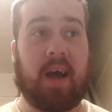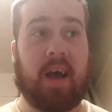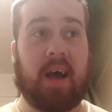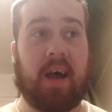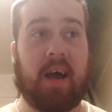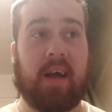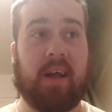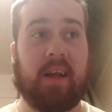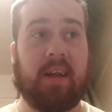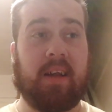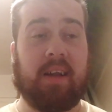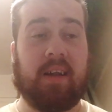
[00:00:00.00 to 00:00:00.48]

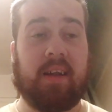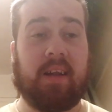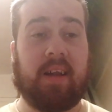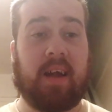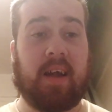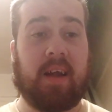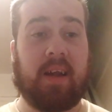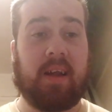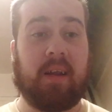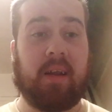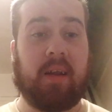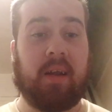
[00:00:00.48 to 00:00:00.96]
And
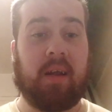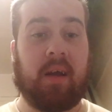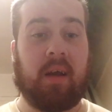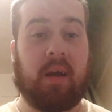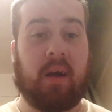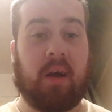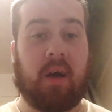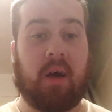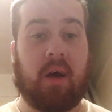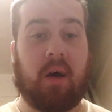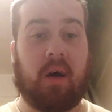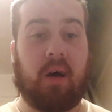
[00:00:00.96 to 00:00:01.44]
then
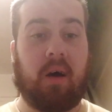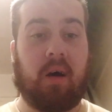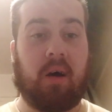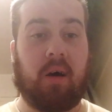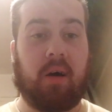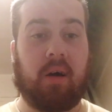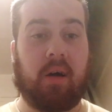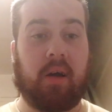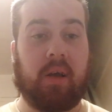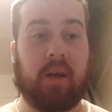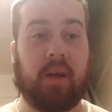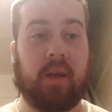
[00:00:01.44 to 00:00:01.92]

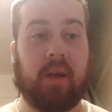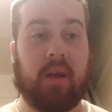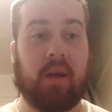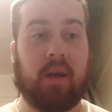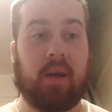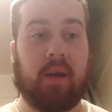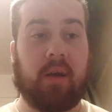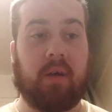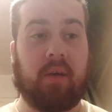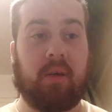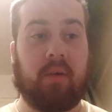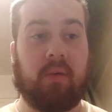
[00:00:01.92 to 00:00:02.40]
I
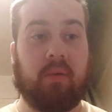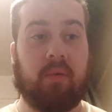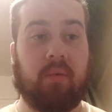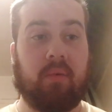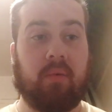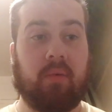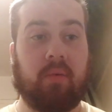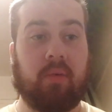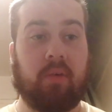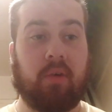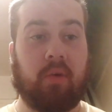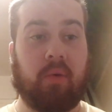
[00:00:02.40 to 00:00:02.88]

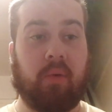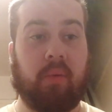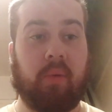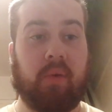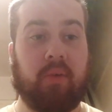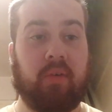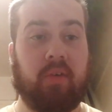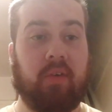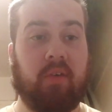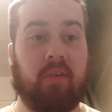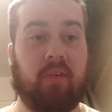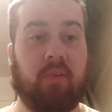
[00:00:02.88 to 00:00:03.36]
got my
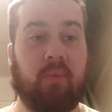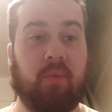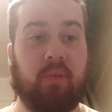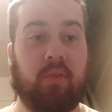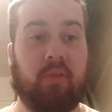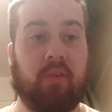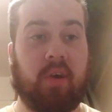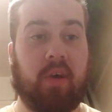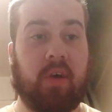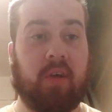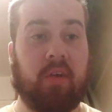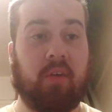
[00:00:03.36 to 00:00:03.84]
wages, was
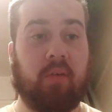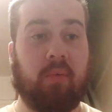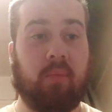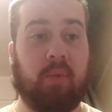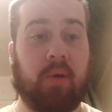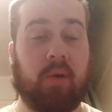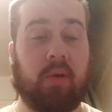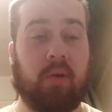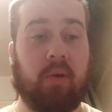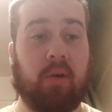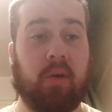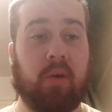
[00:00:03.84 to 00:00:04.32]
chatting to
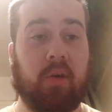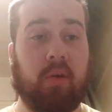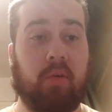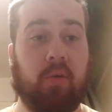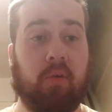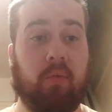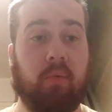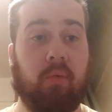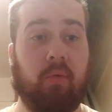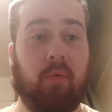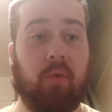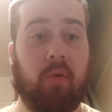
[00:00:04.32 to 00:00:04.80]
my colleague
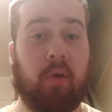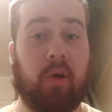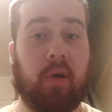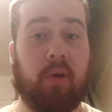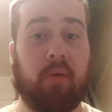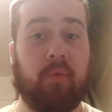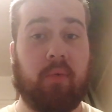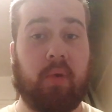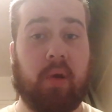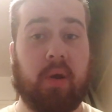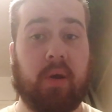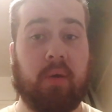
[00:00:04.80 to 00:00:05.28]
whom I
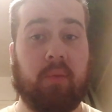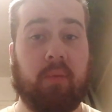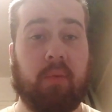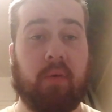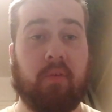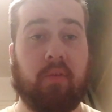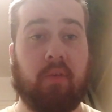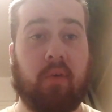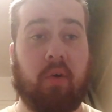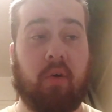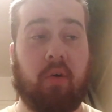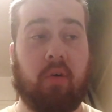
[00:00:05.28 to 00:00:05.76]
am working
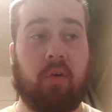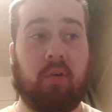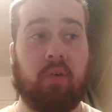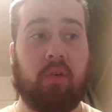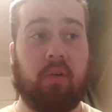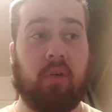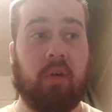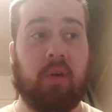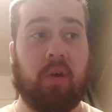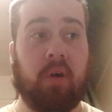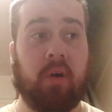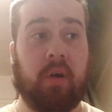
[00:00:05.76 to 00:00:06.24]
with on